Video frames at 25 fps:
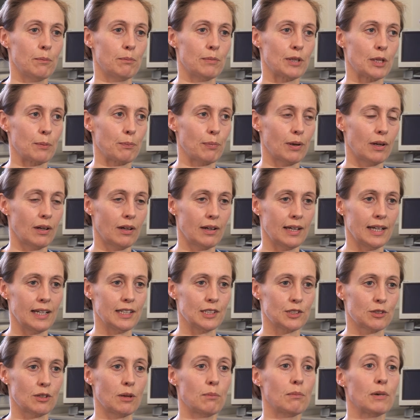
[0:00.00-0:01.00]
but apply
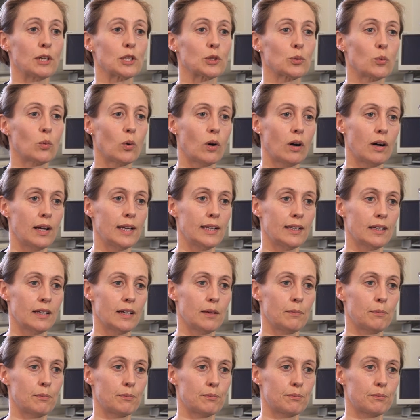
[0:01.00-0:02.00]
it to a much
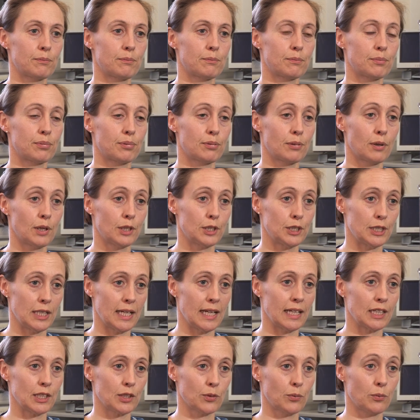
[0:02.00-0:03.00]
wider
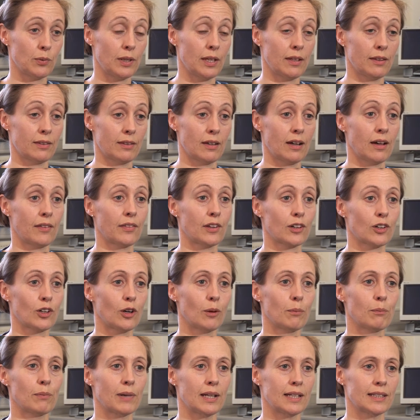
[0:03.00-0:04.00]
project with other
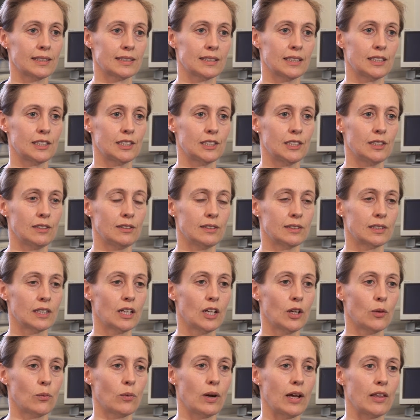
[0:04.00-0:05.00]
complex issues,
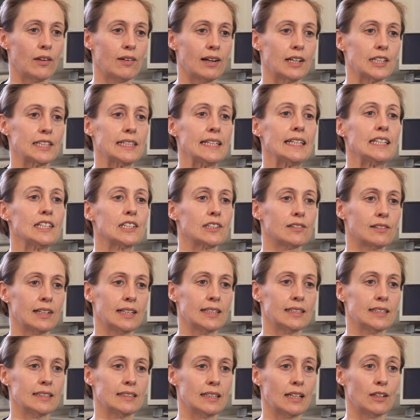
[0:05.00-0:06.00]
where they're actually
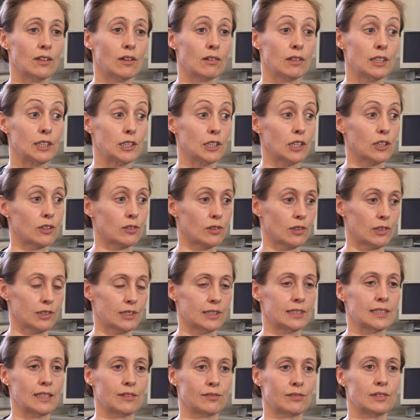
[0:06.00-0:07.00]
integrating their knowledge
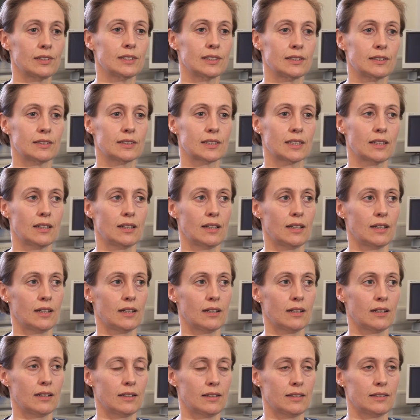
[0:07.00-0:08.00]
across different
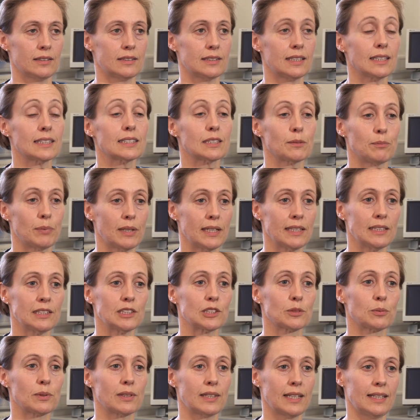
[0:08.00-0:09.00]

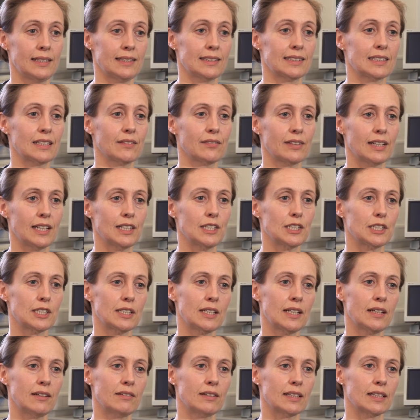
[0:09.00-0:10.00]
disciplines within civil
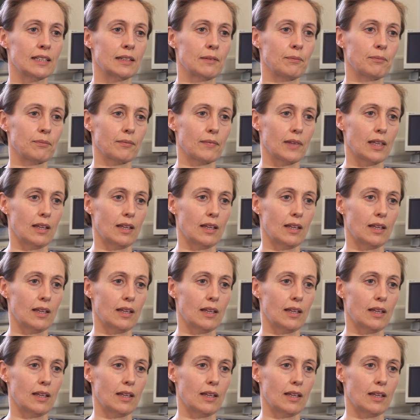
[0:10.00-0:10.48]
engineering.